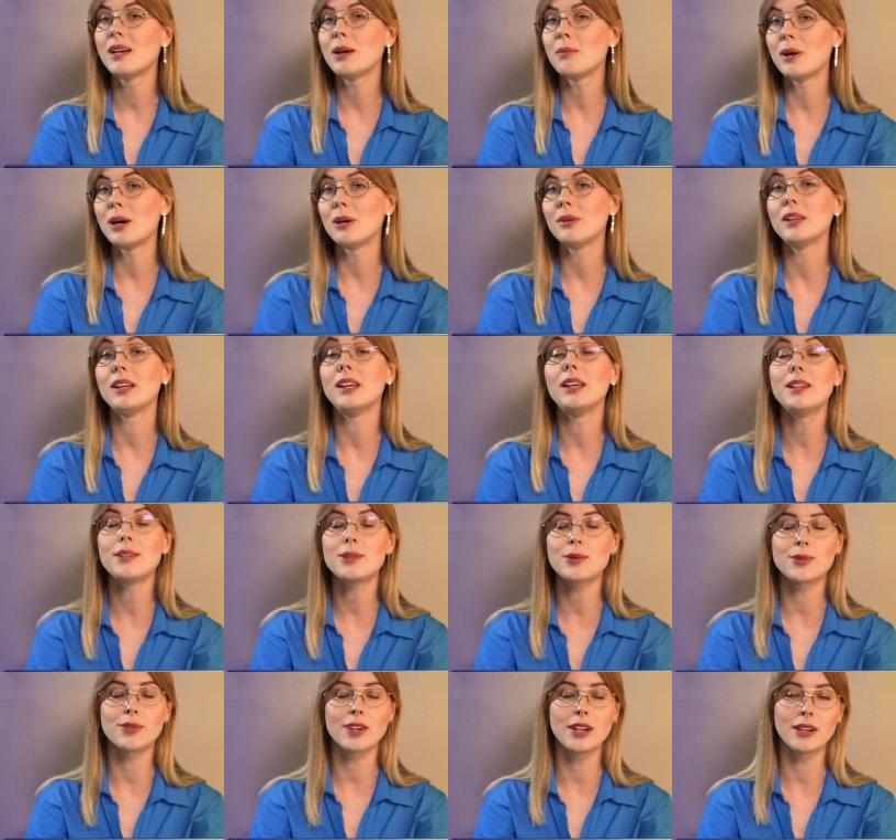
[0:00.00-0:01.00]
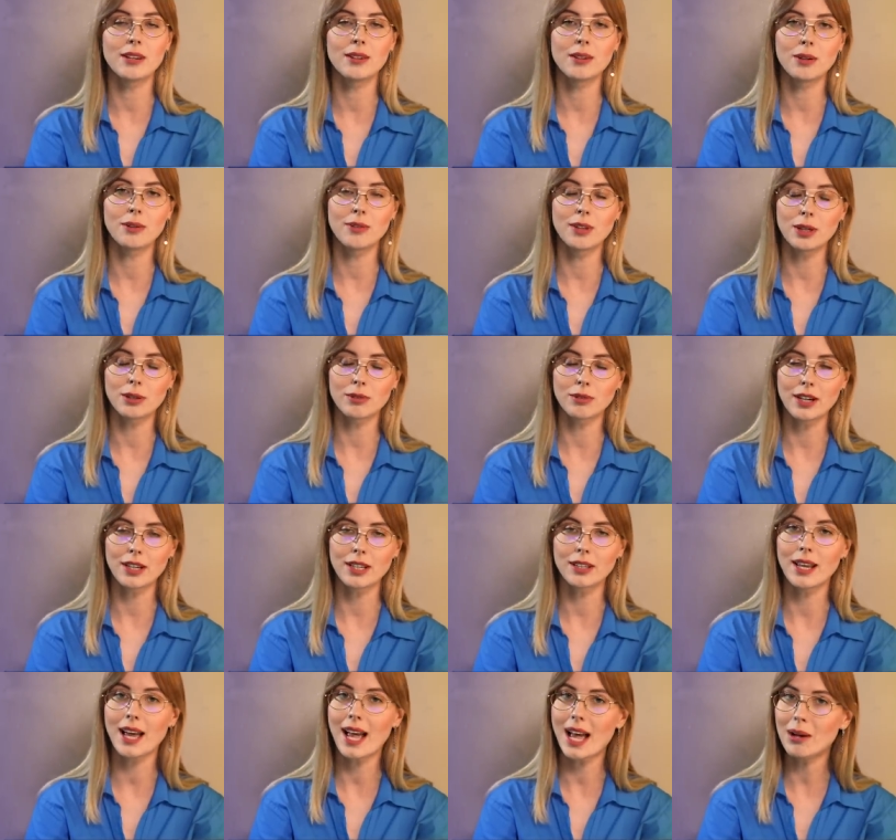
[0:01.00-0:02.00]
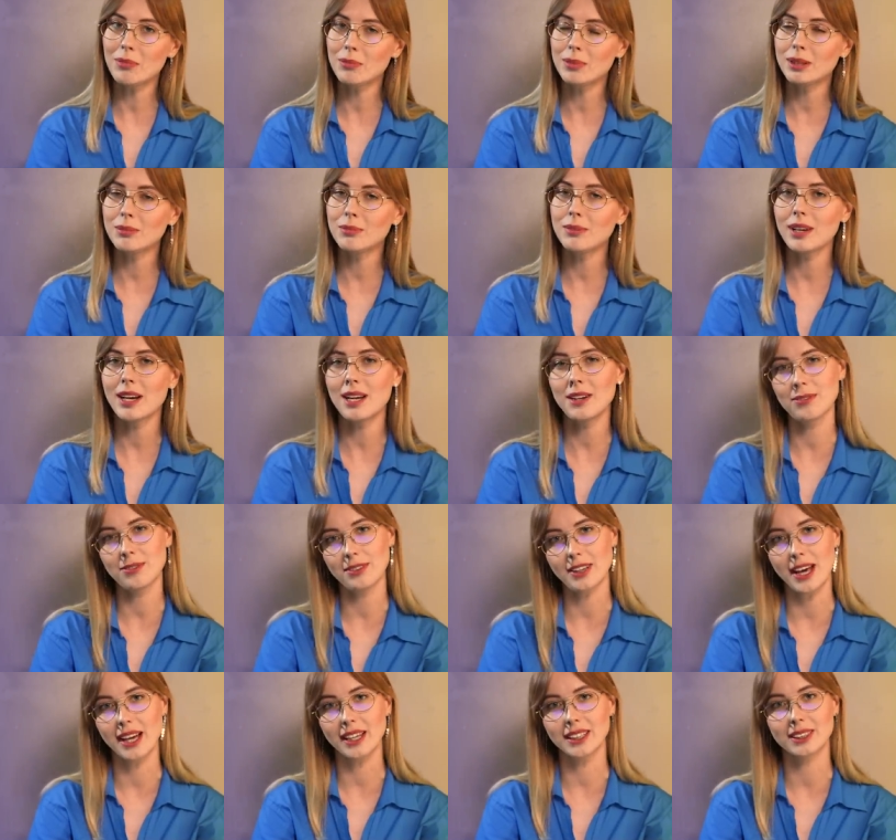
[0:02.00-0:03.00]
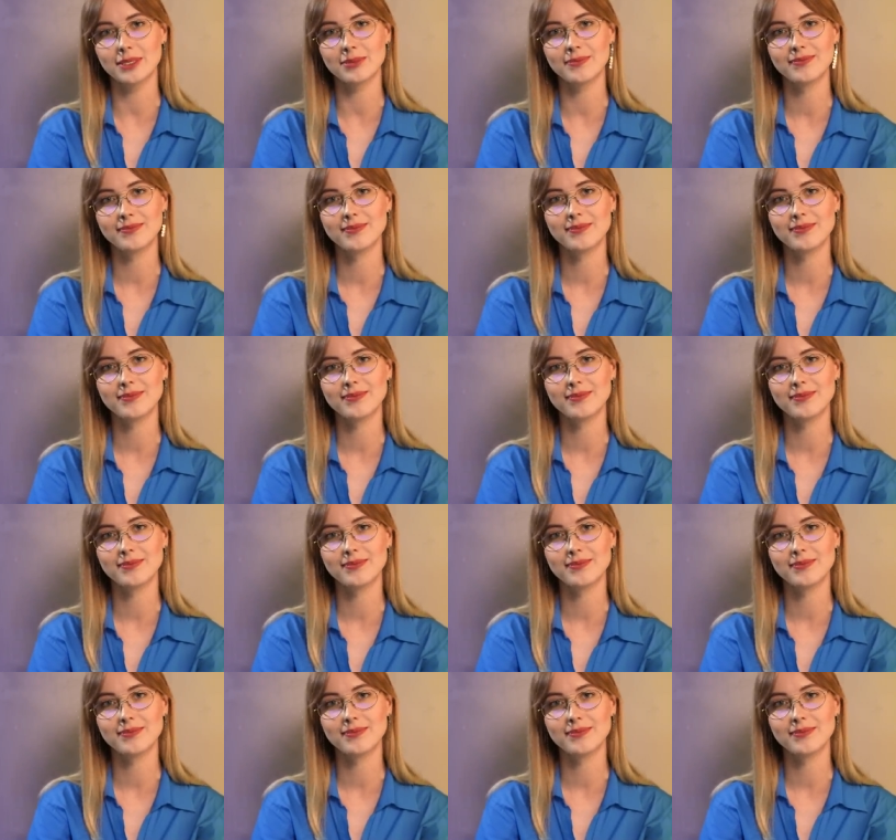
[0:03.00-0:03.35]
about the history of the Ukrainian emblem and flag.